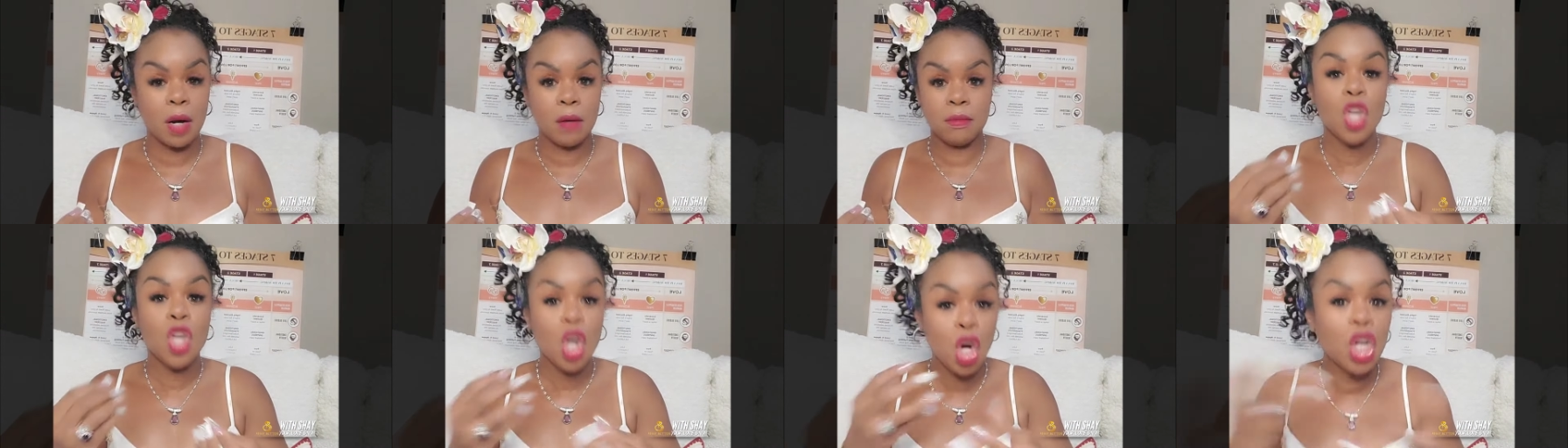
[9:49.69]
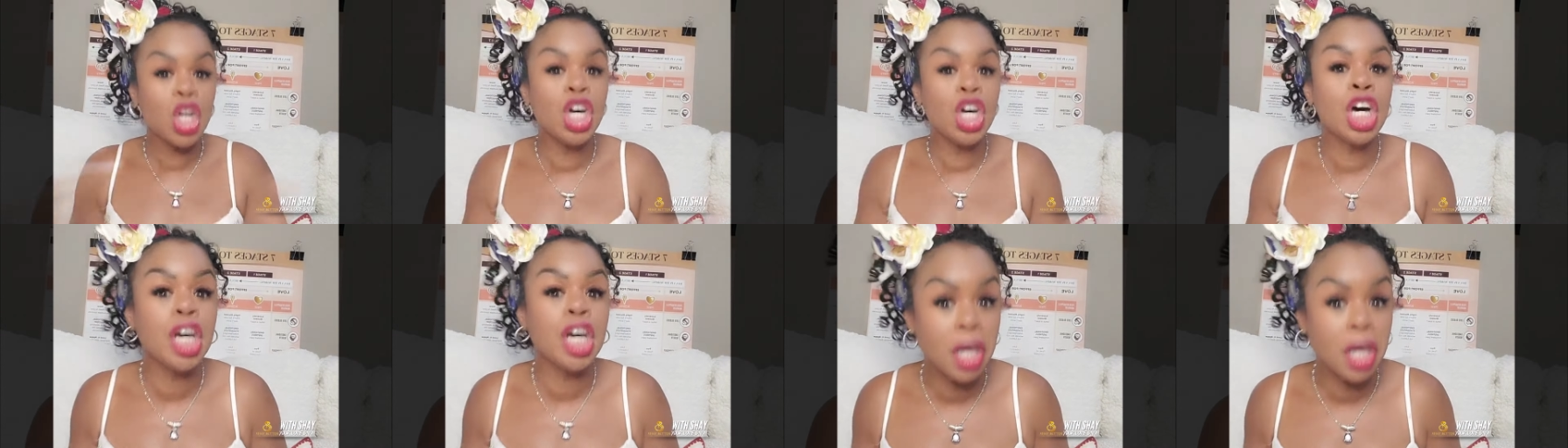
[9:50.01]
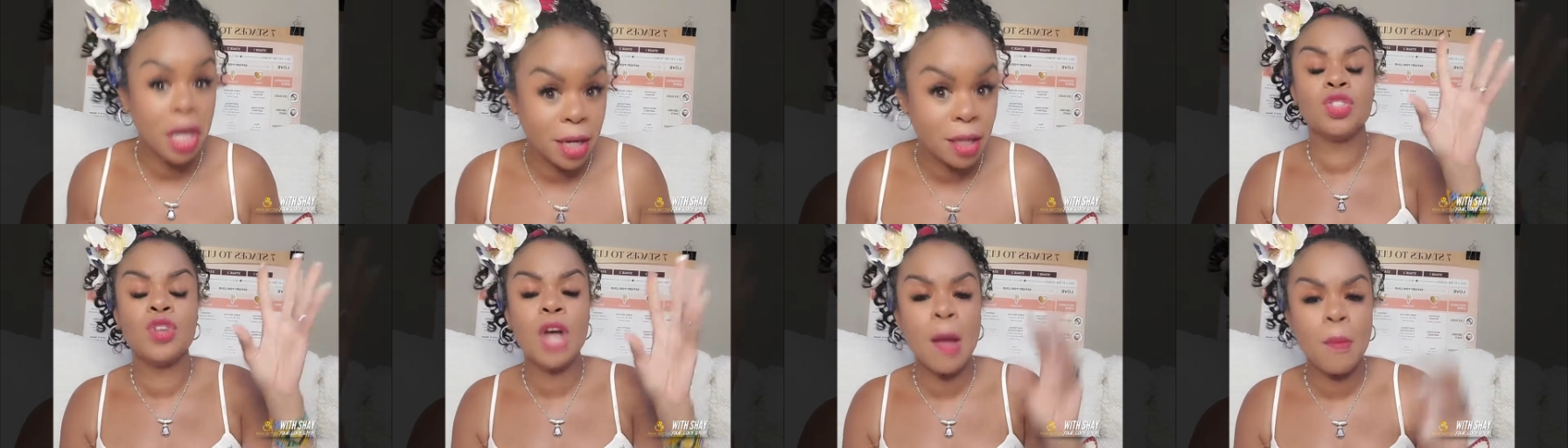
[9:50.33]
You're
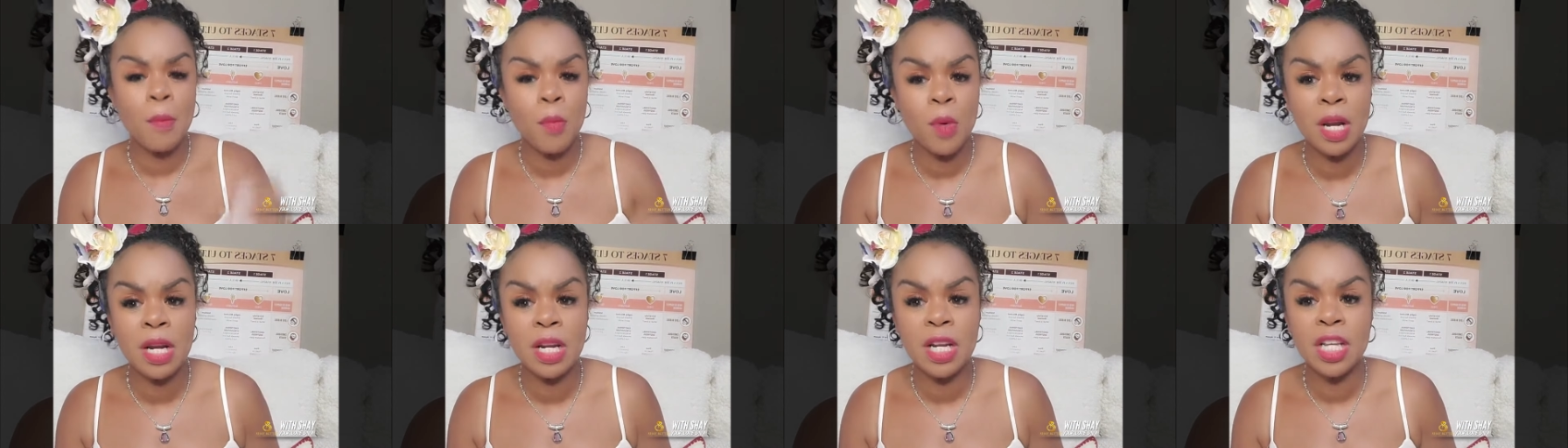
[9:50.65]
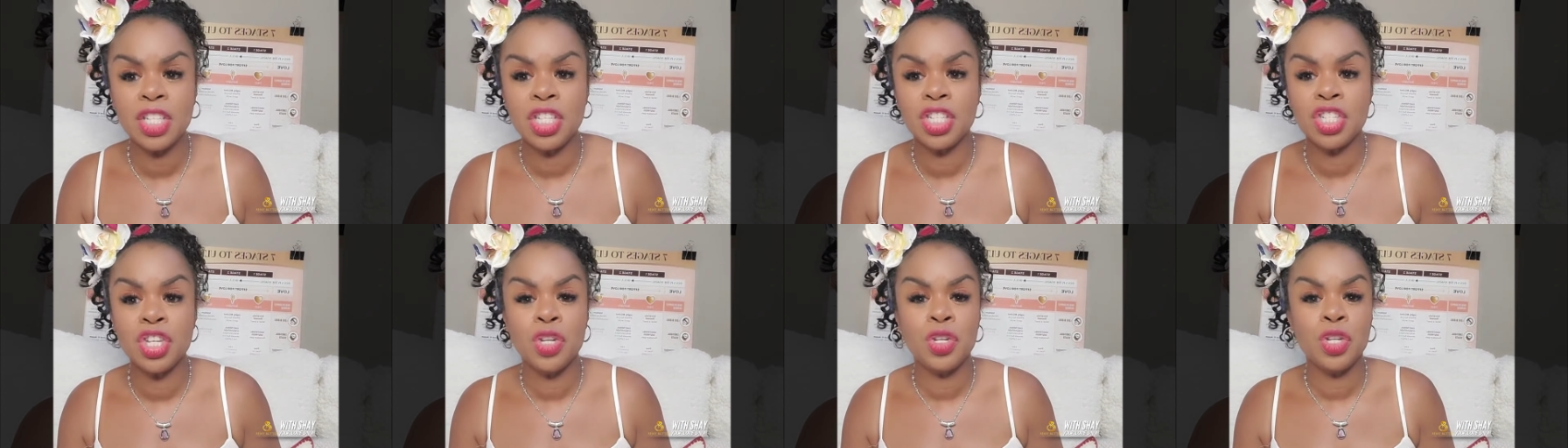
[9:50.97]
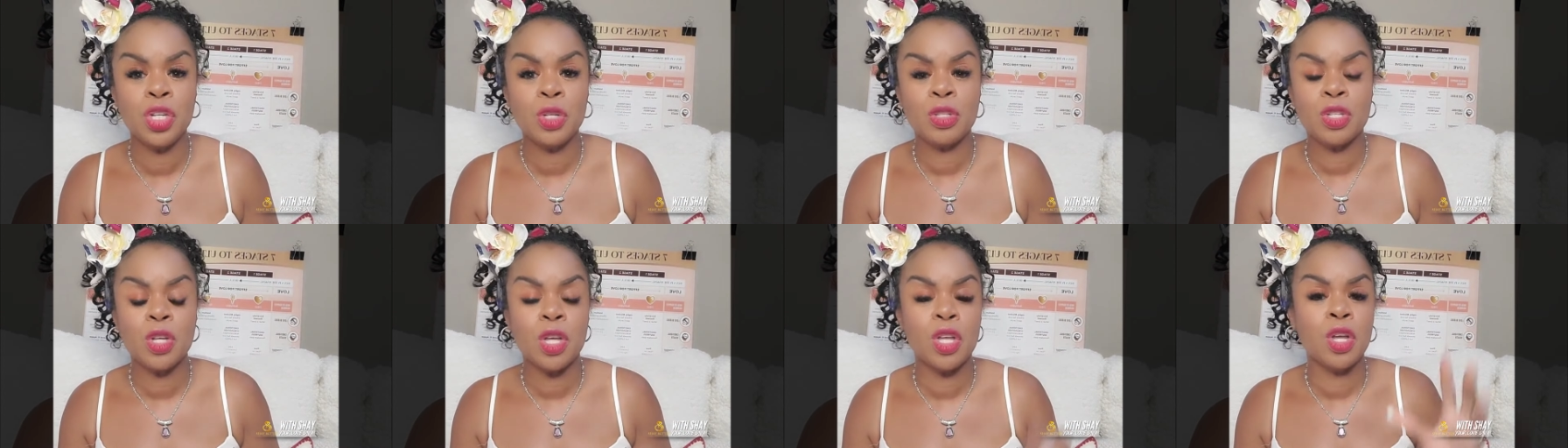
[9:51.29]
good. Drop what it is that you
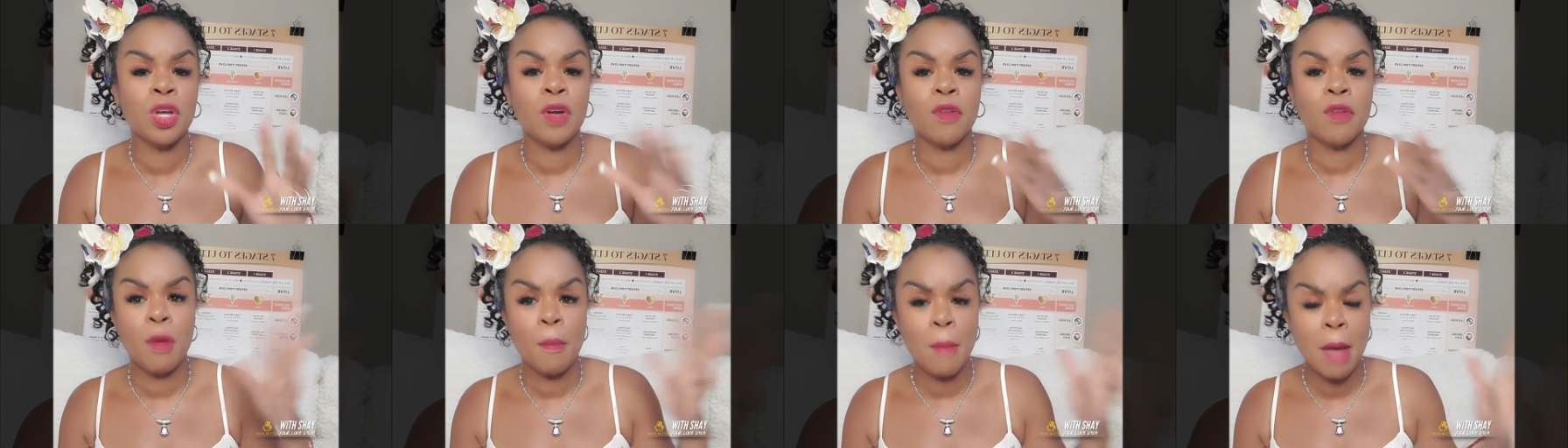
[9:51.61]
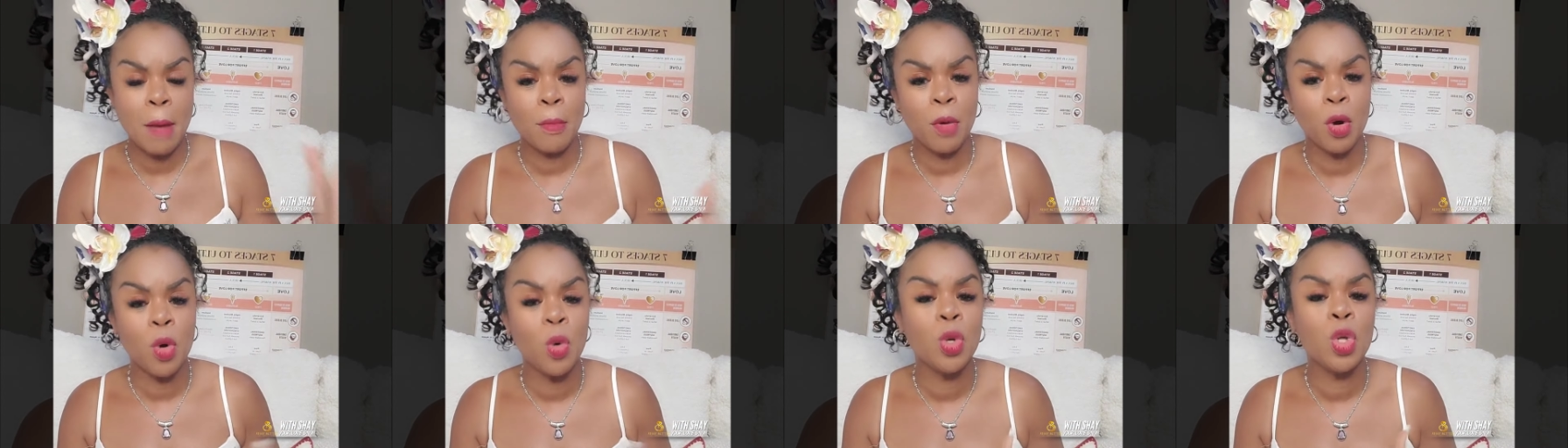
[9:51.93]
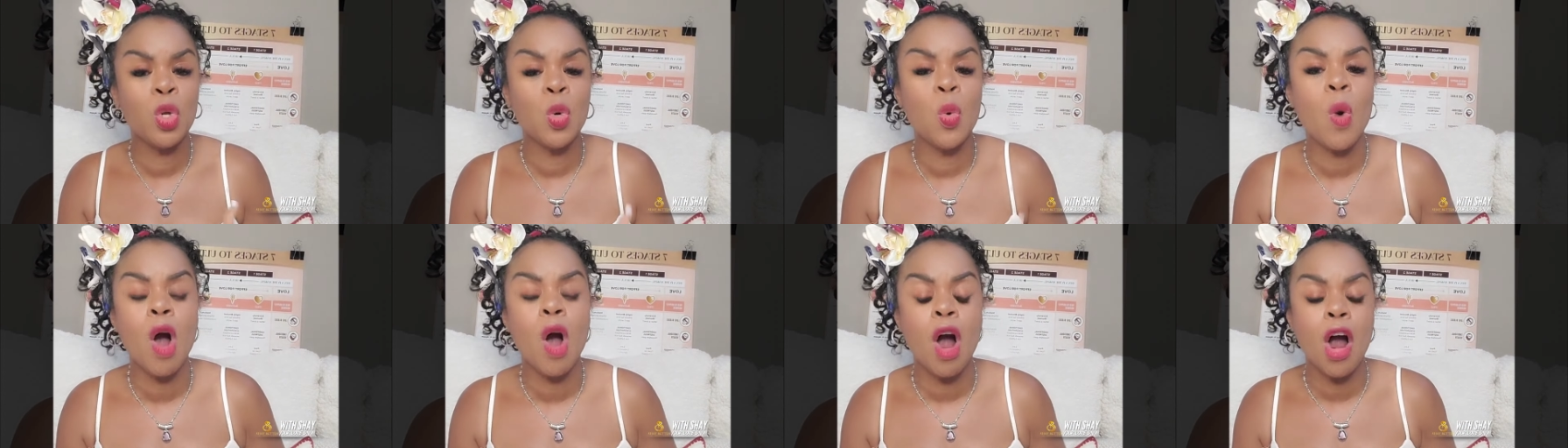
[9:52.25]
do so you can remember who
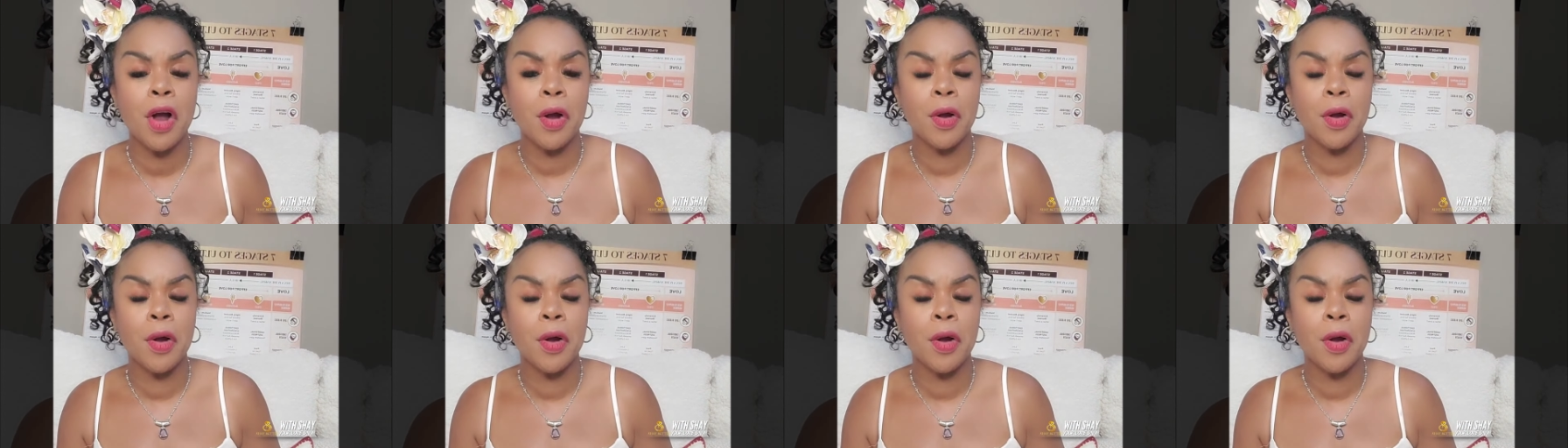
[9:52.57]
you are.